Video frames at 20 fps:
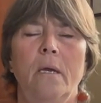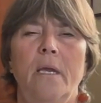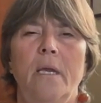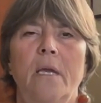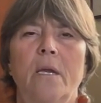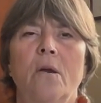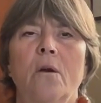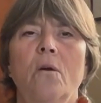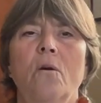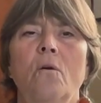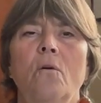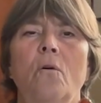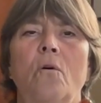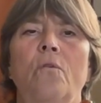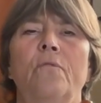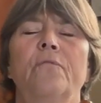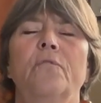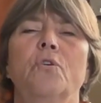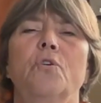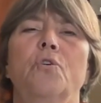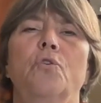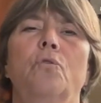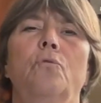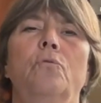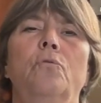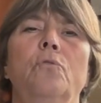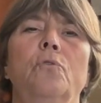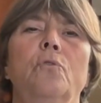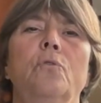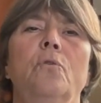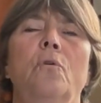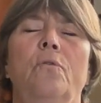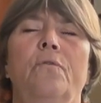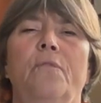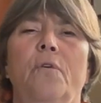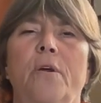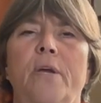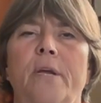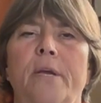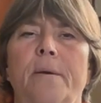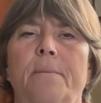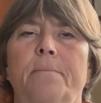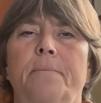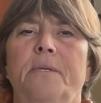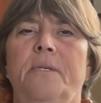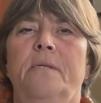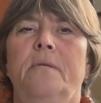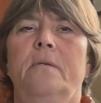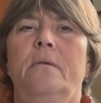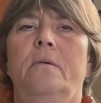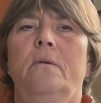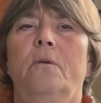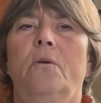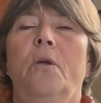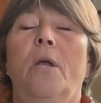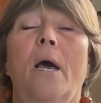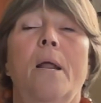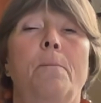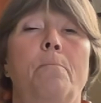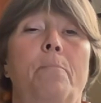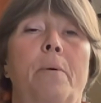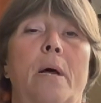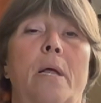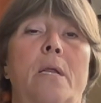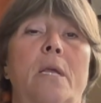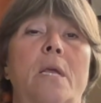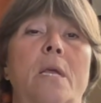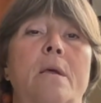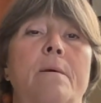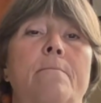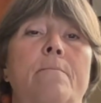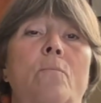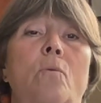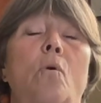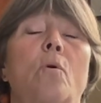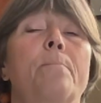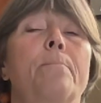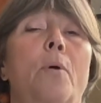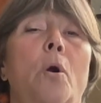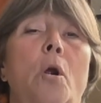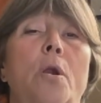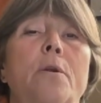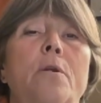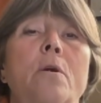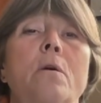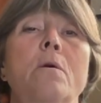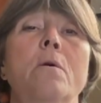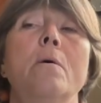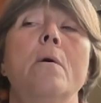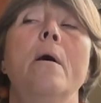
Ear over shoulder over hips. You got a buddy or a partner?